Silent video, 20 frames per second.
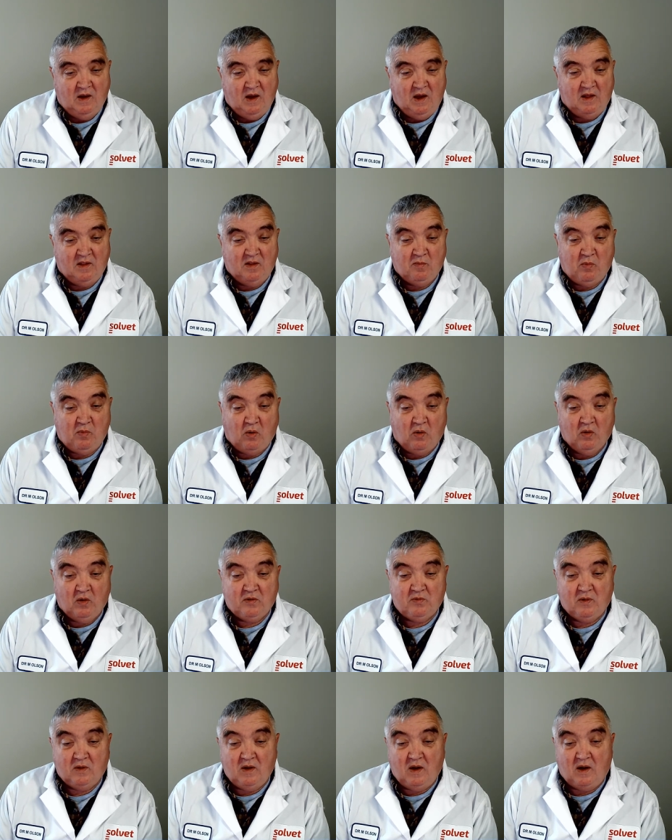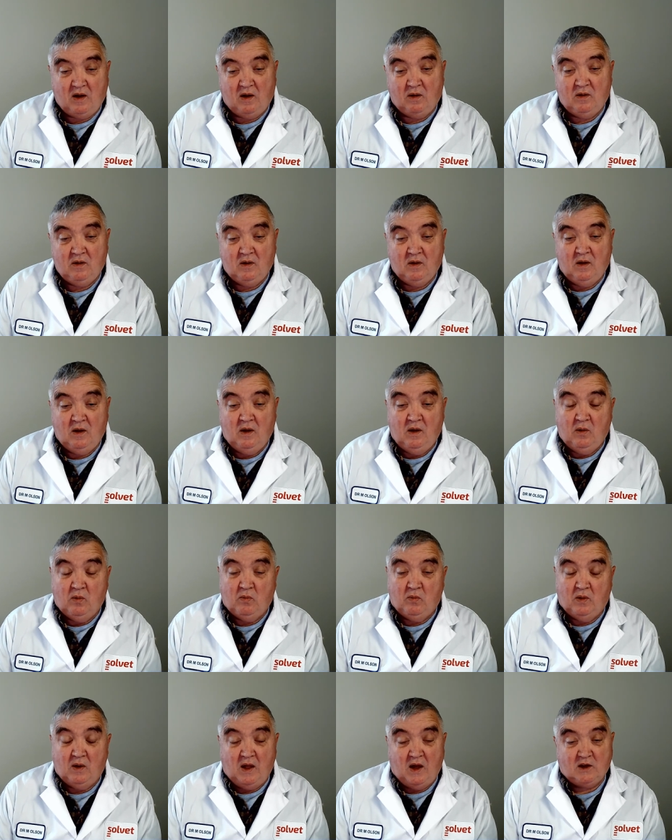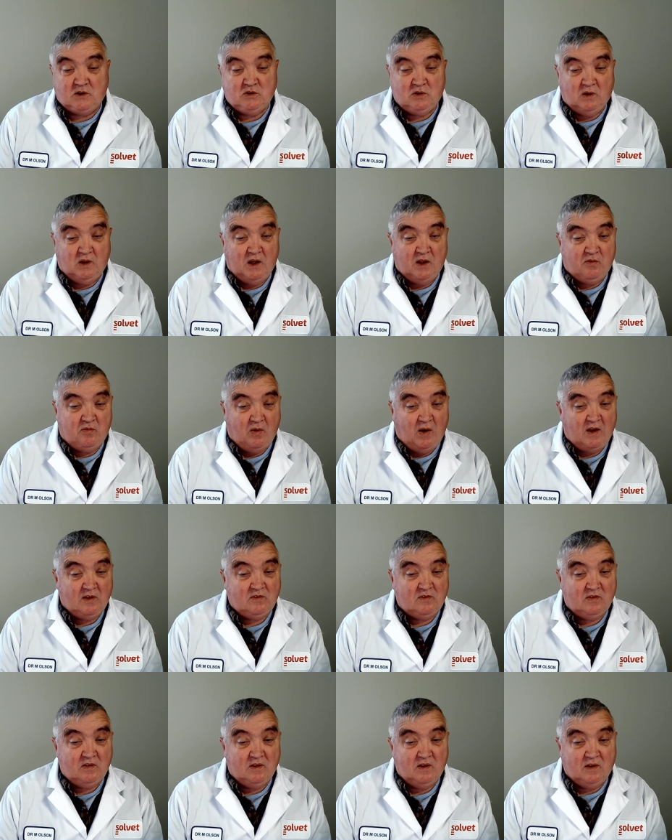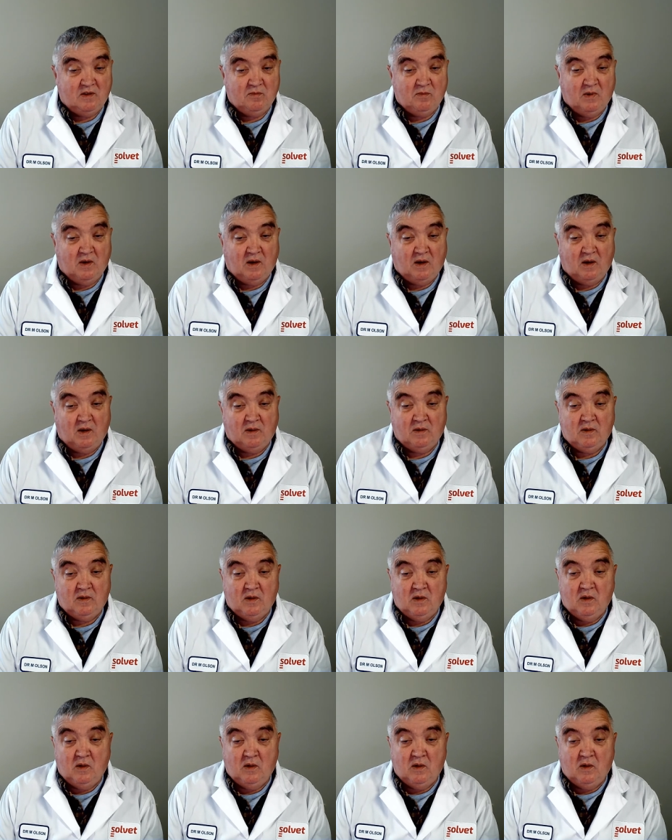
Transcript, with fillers: And the bolus uh, will actually address uh,